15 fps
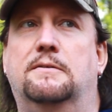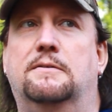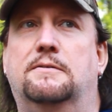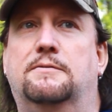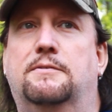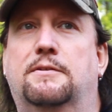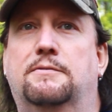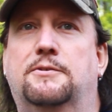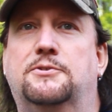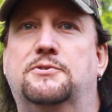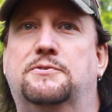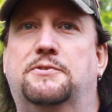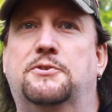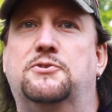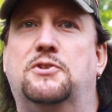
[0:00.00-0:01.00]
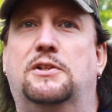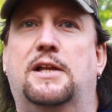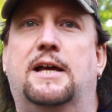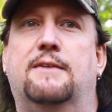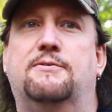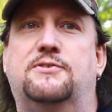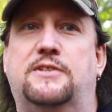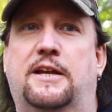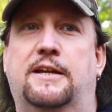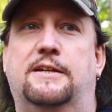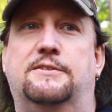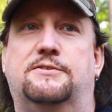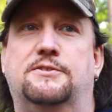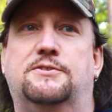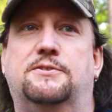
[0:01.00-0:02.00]
There's a lot of
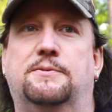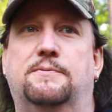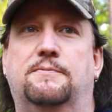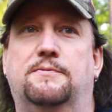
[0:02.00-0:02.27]
science.